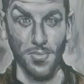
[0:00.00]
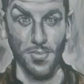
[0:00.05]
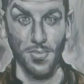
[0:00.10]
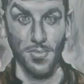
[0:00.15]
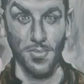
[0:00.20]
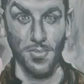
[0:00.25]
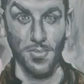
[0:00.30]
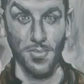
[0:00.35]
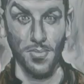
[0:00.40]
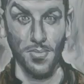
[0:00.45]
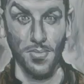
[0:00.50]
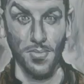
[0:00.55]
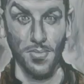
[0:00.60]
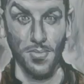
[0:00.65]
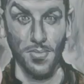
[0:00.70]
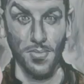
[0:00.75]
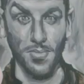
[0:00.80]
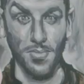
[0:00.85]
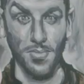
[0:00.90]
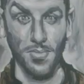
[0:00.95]

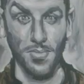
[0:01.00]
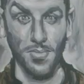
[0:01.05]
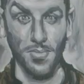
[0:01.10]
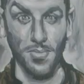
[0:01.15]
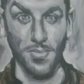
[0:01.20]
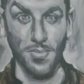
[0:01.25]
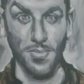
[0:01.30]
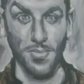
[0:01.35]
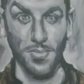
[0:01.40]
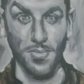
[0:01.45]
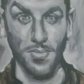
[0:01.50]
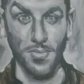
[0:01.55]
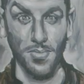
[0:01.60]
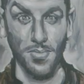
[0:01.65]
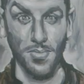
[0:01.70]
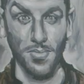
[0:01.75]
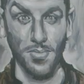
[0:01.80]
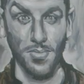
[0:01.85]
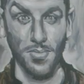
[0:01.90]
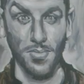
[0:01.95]

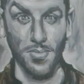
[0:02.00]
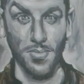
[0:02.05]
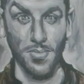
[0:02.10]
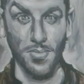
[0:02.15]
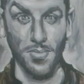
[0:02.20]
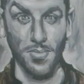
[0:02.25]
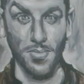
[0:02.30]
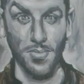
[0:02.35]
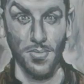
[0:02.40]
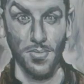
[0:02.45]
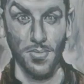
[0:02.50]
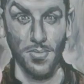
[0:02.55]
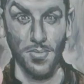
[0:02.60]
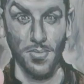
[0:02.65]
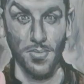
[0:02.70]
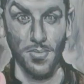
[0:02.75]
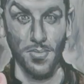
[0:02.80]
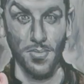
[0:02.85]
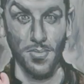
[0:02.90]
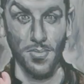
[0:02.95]

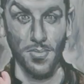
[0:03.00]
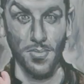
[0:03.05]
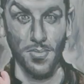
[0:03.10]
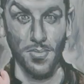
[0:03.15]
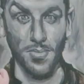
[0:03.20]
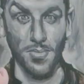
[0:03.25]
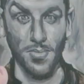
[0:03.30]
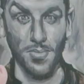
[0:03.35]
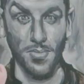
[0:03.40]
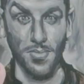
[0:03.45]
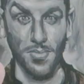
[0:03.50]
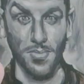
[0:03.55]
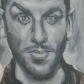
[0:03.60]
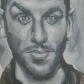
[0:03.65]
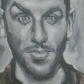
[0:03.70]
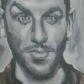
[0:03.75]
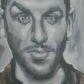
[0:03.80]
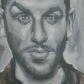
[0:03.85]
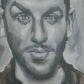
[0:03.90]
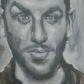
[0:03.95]
(silent)